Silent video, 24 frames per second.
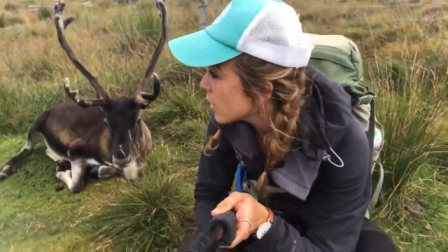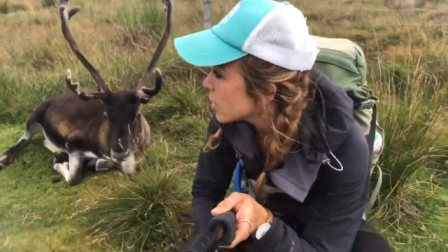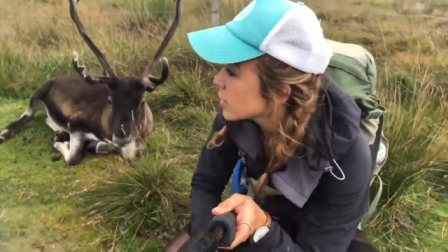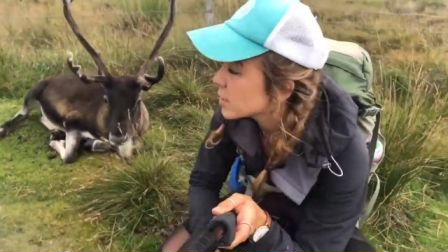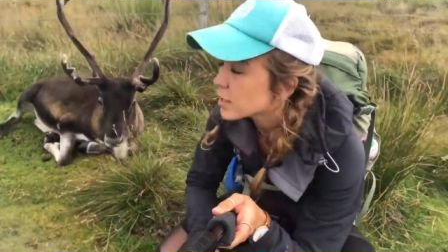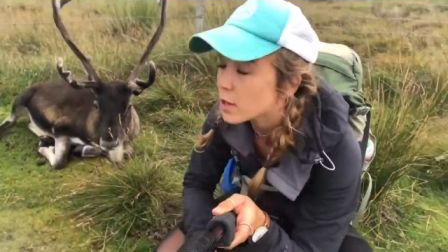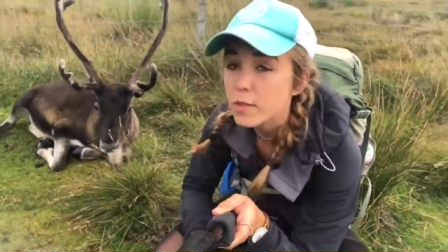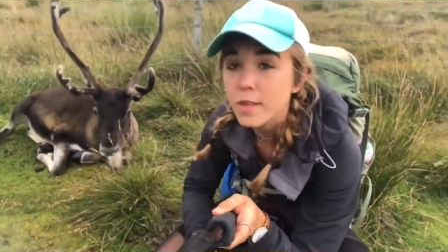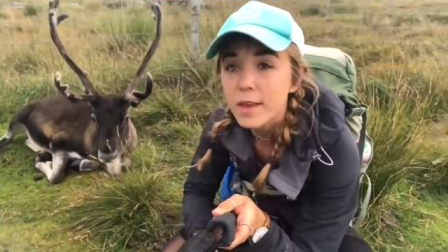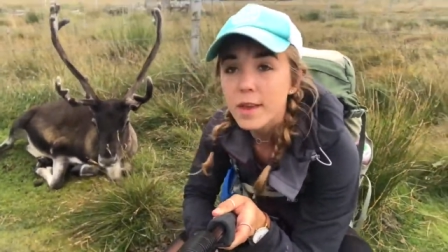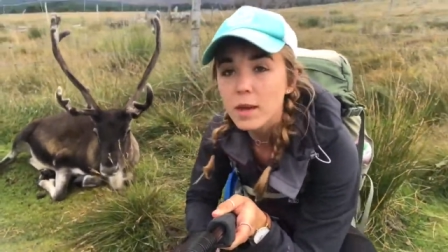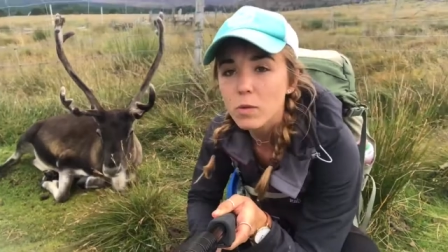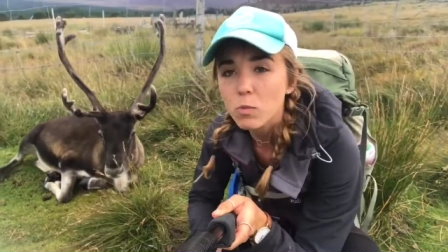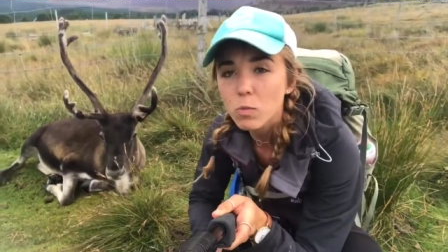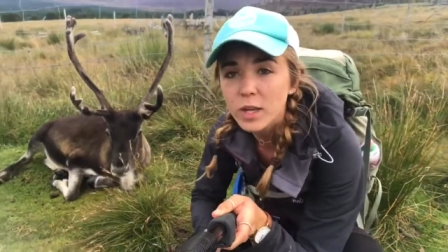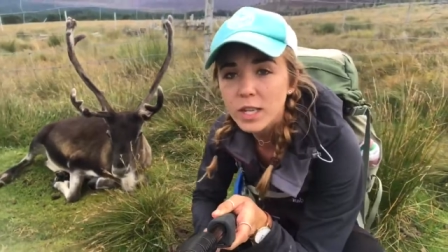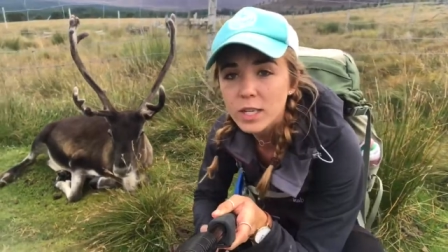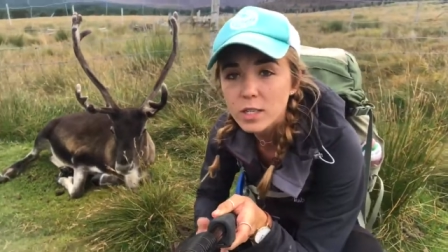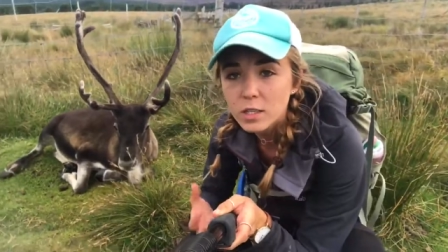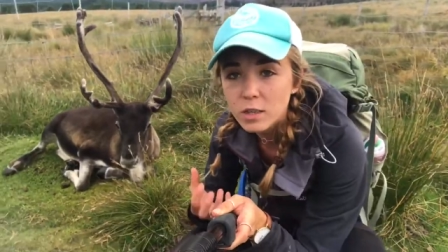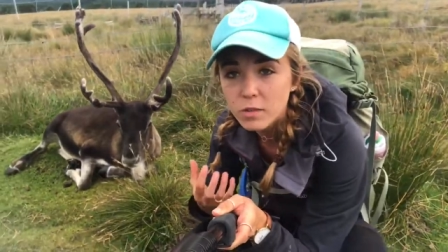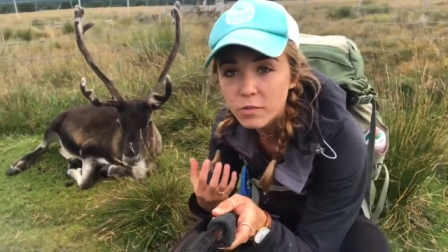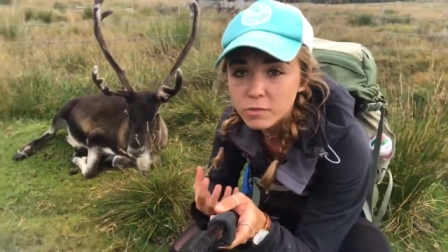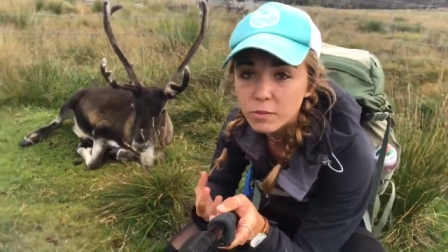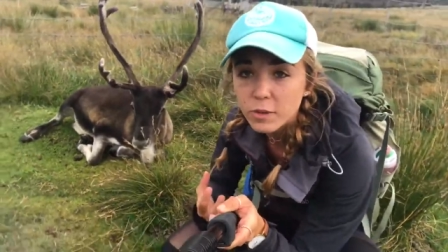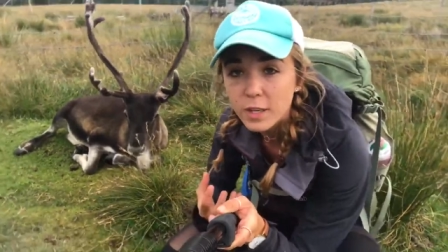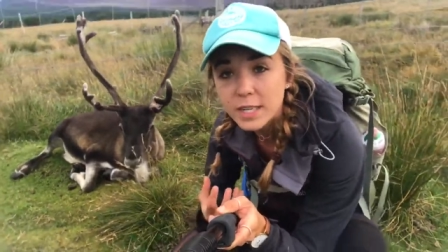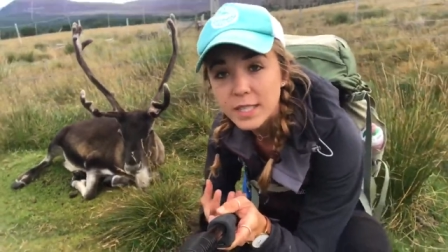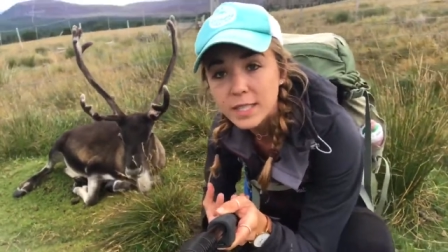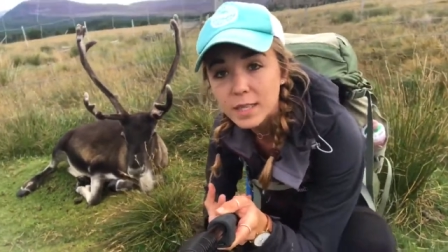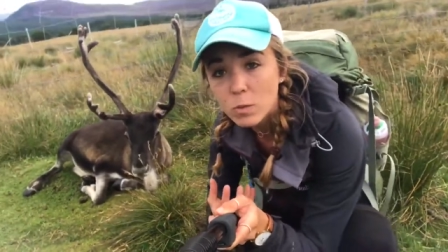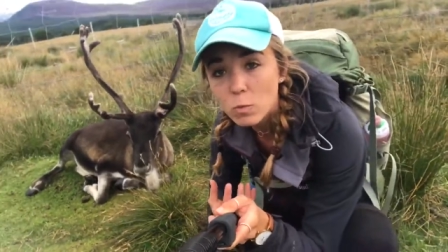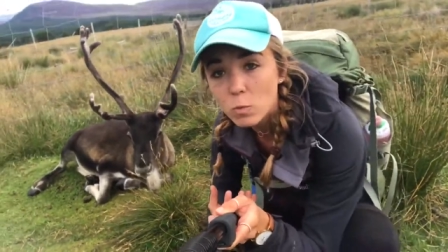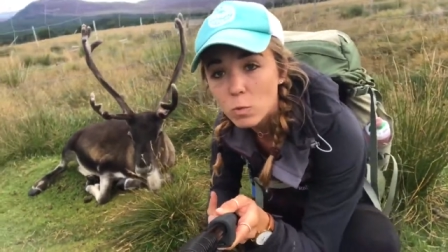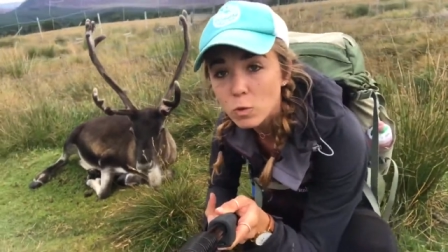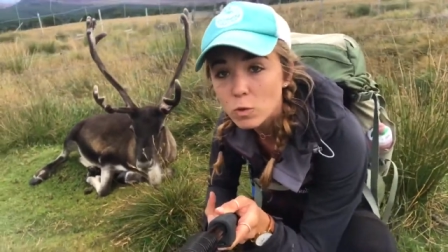so that in winter
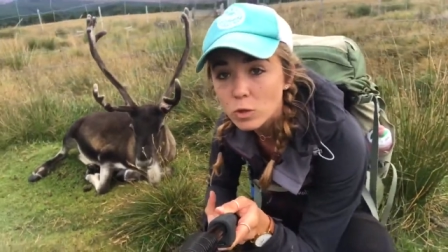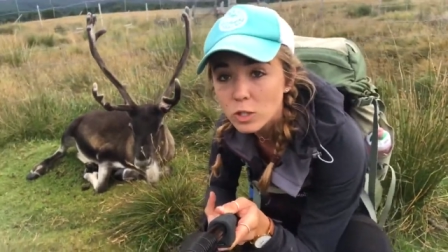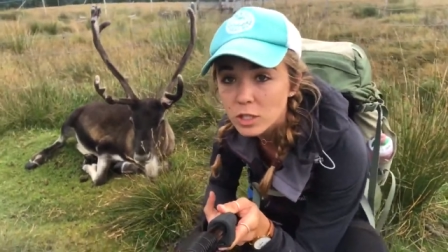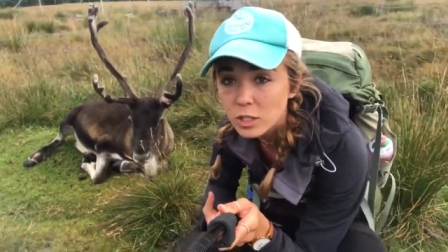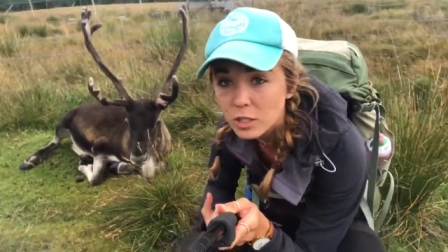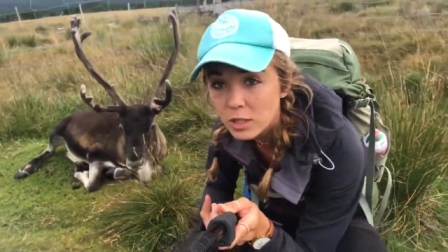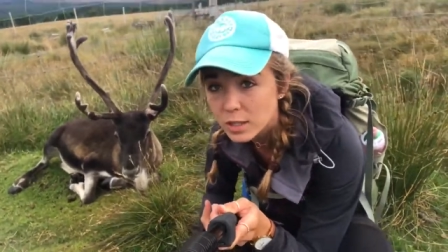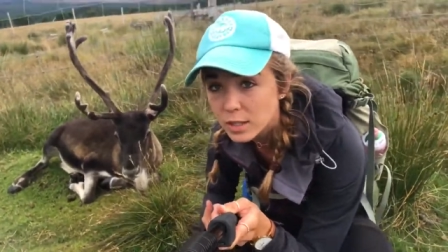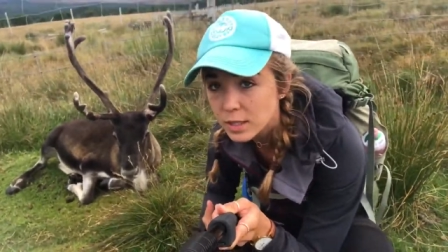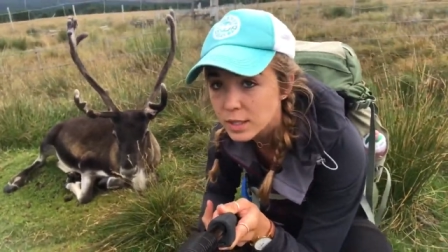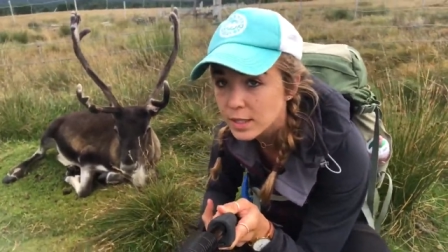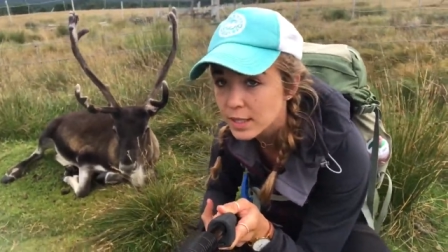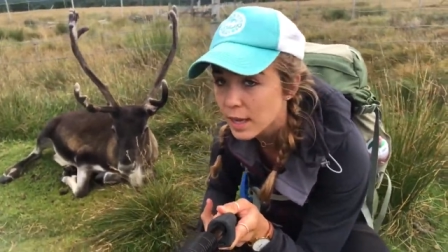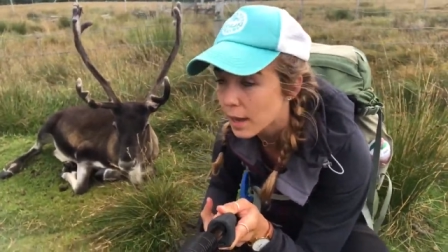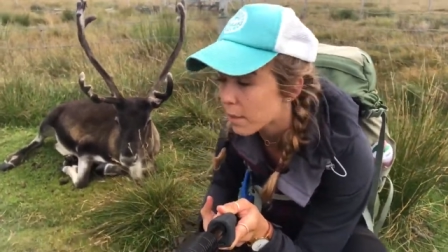freezing water doesn't